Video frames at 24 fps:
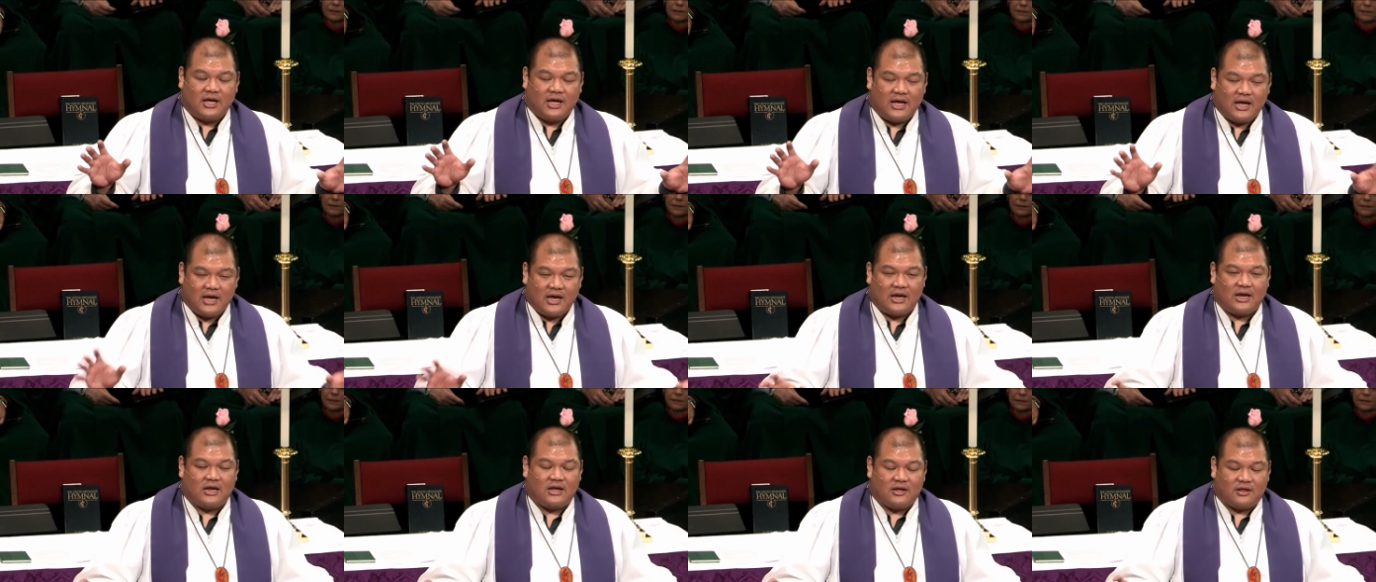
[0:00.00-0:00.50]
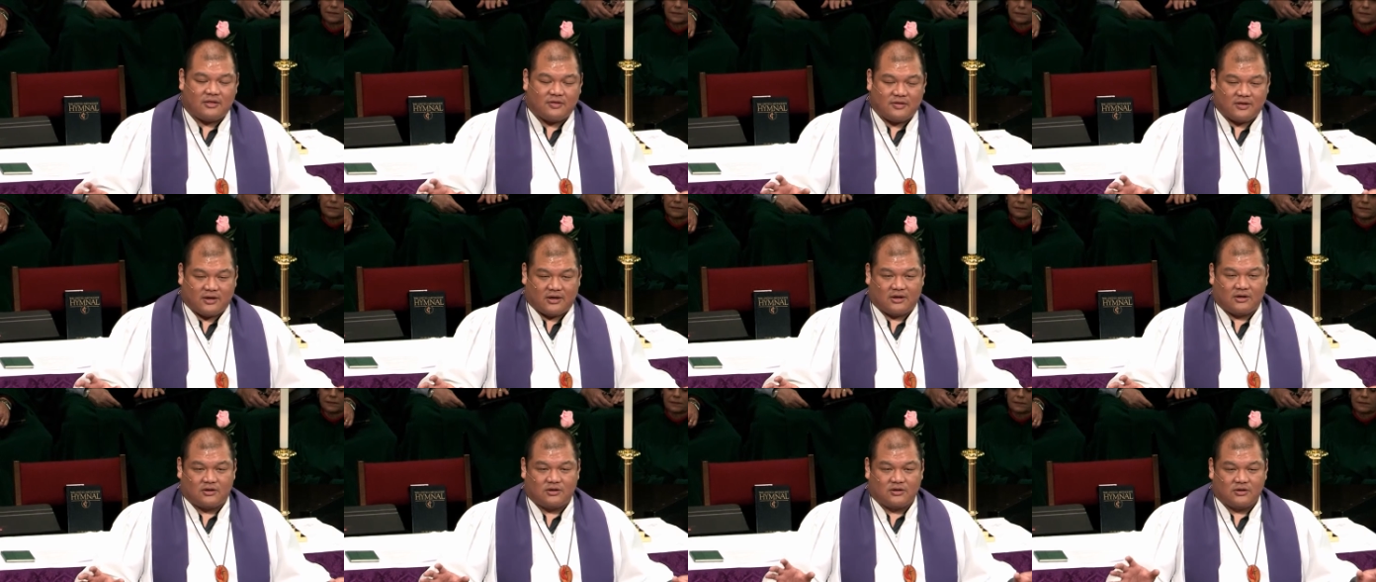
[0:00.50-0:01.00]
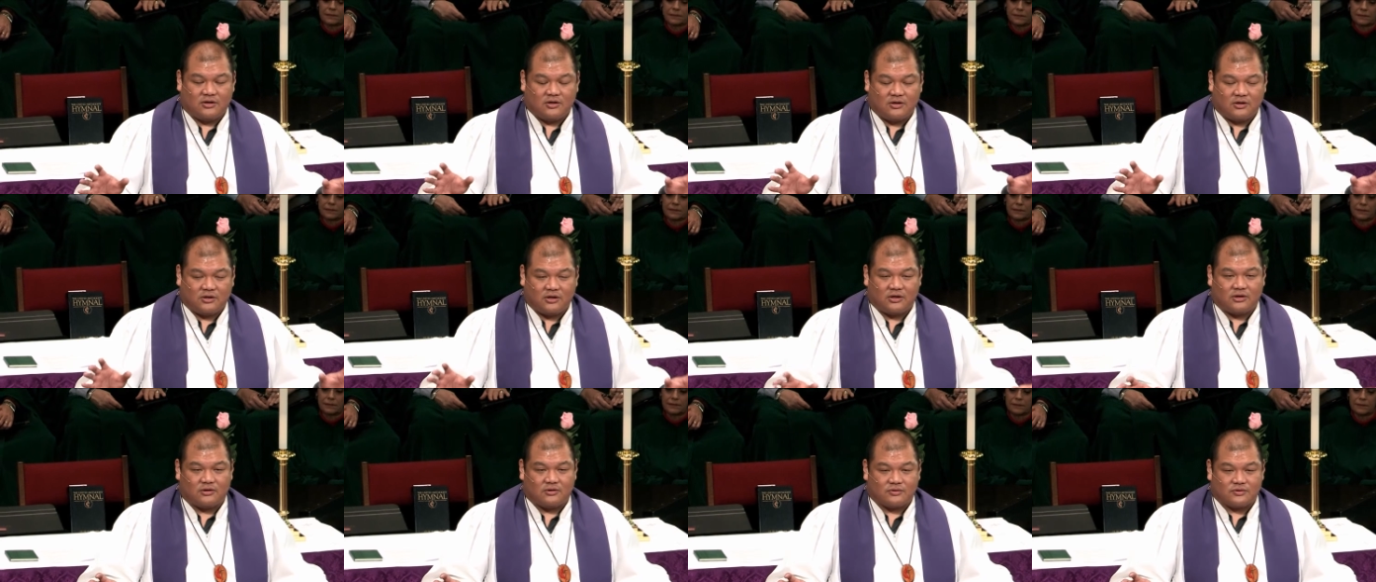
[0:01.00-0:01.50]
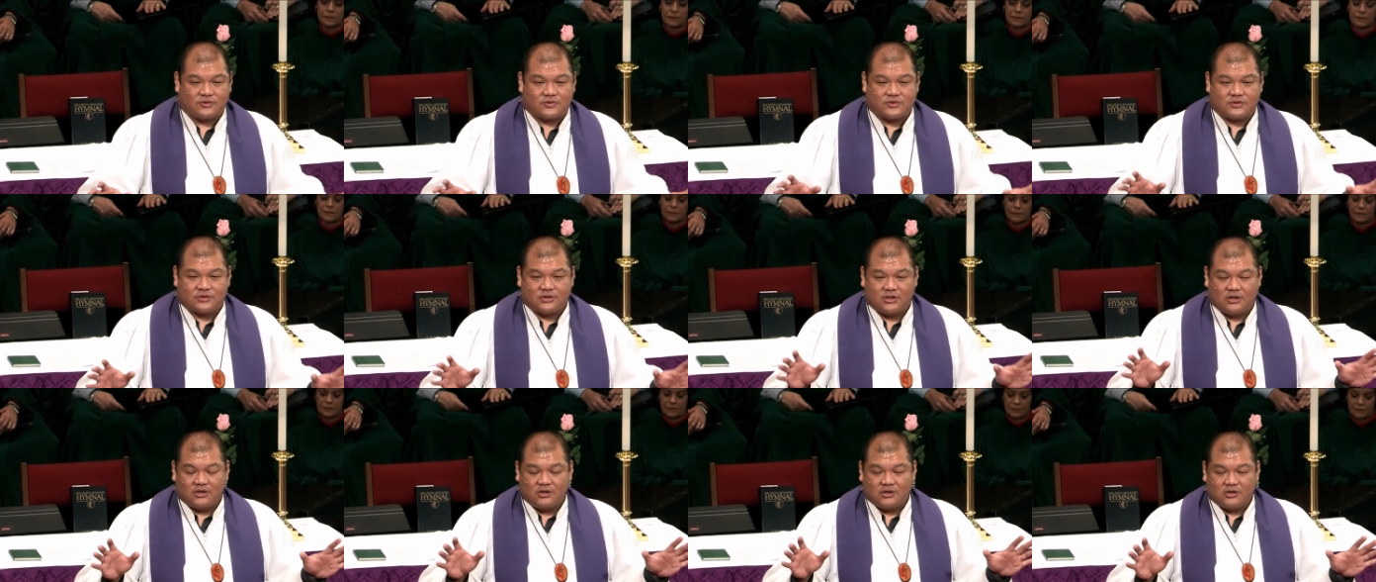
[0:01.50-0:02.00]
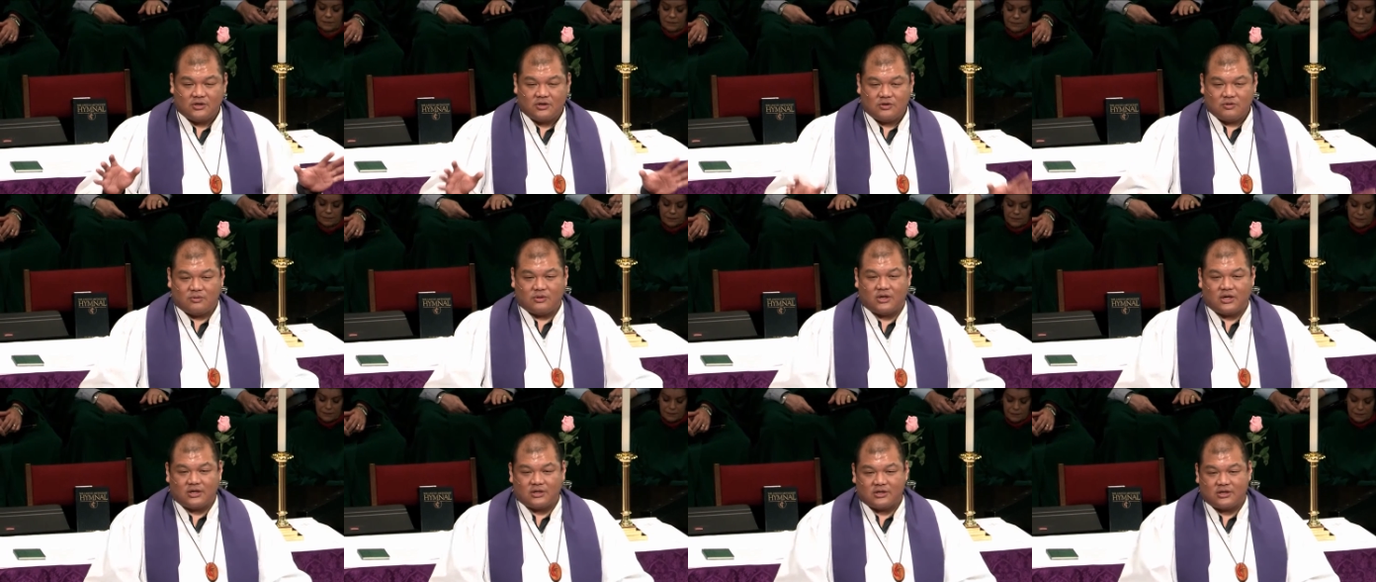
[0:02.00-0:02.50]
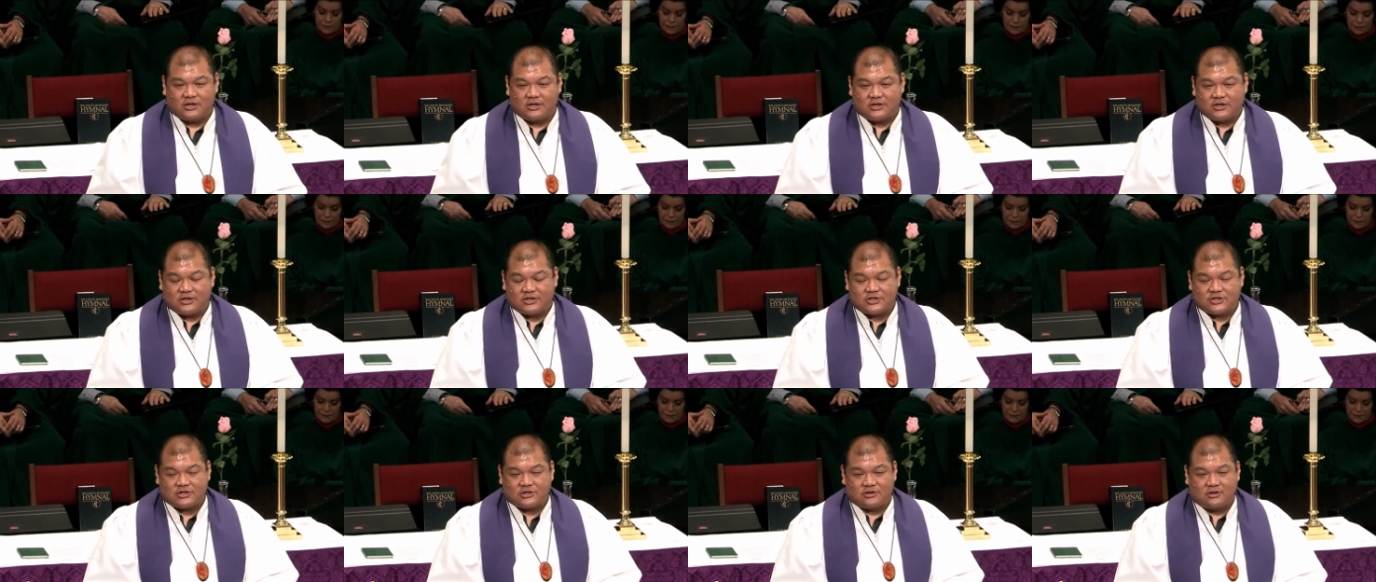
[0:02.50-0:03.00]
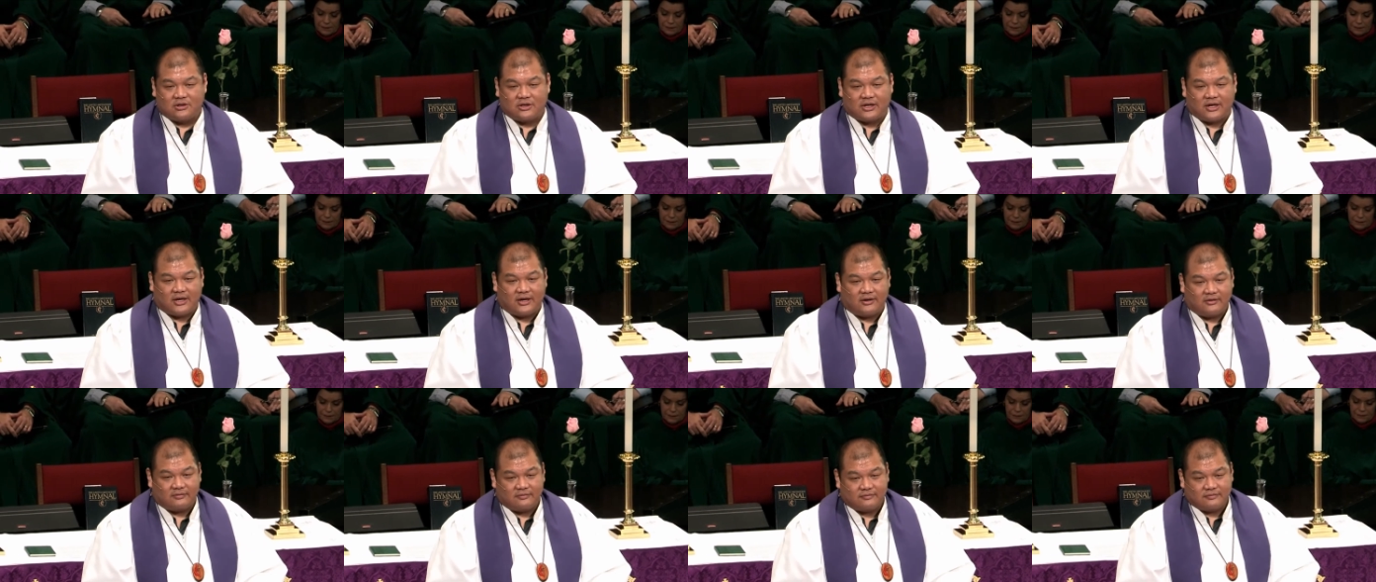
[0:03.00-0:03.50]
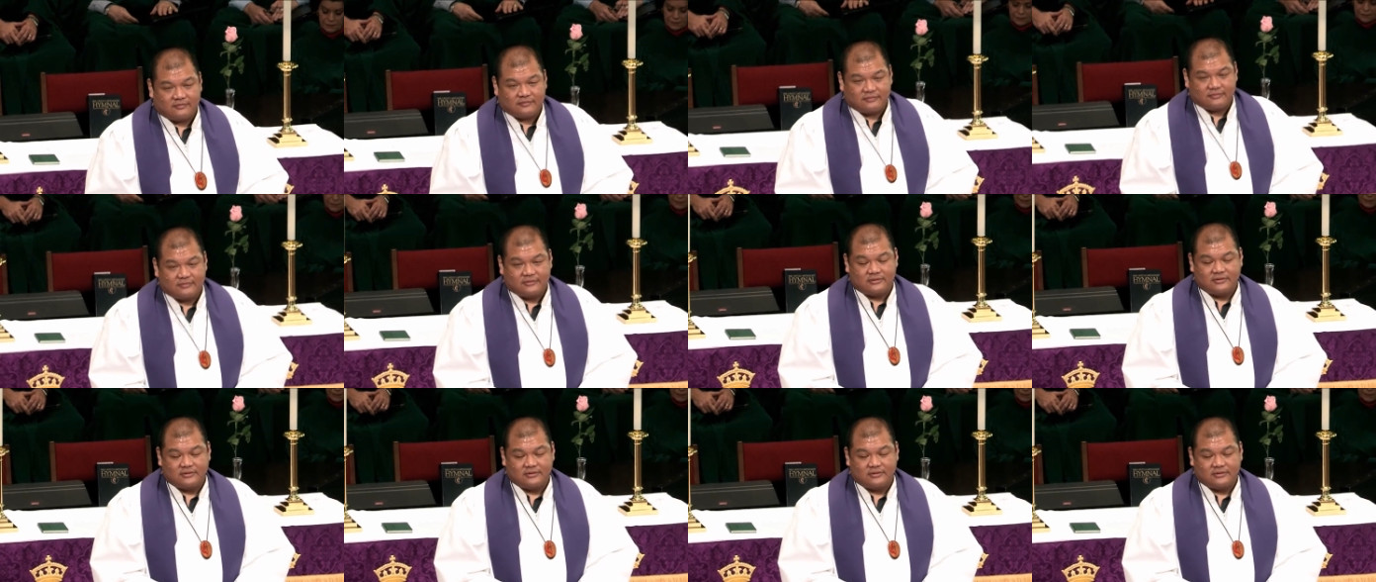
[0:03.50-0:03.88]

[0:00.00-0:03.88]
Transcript: anything close to an unconditional love.